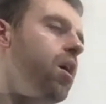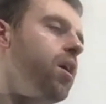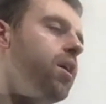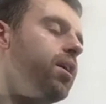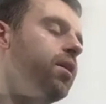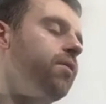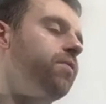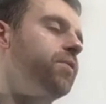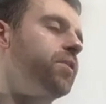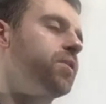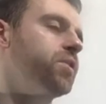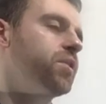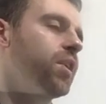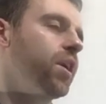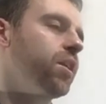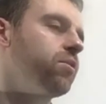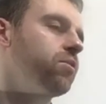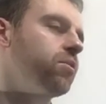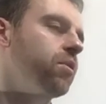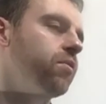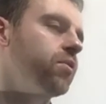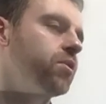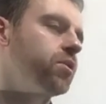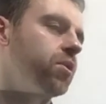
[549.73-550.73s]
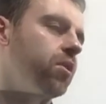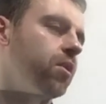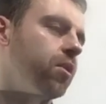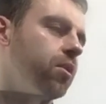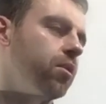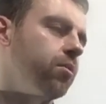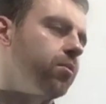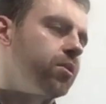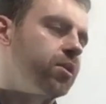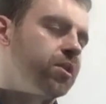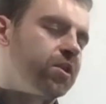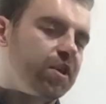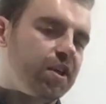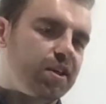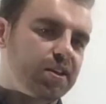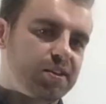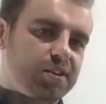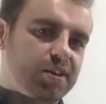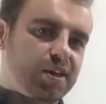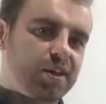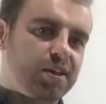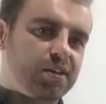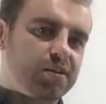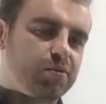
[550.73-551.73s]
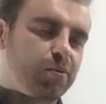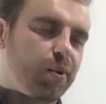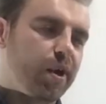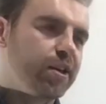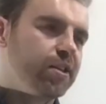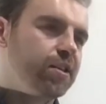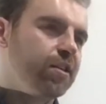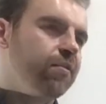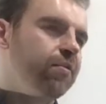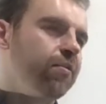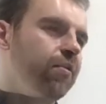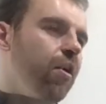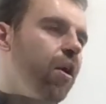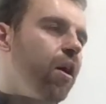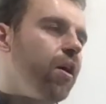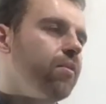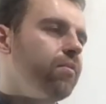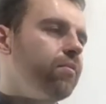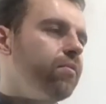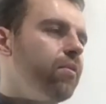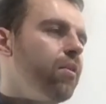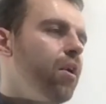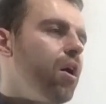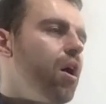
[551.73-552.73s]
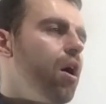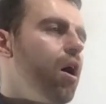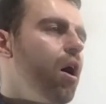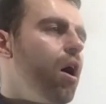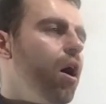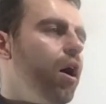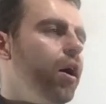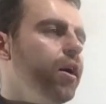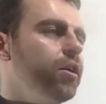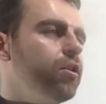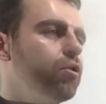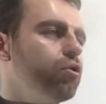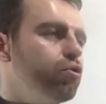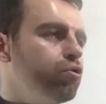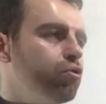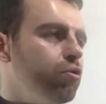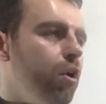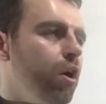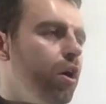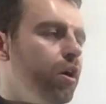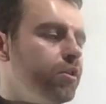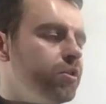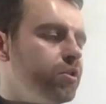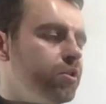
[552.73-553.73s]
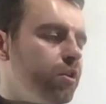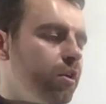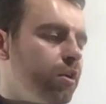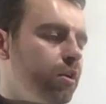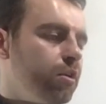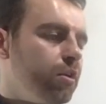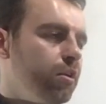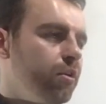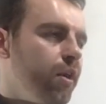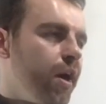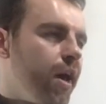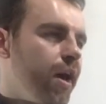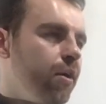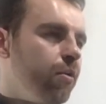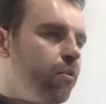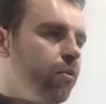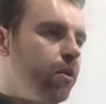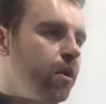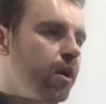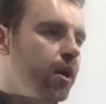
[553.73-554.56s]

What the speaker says: If the centre of a circle was 16, 25, I could draw a circle now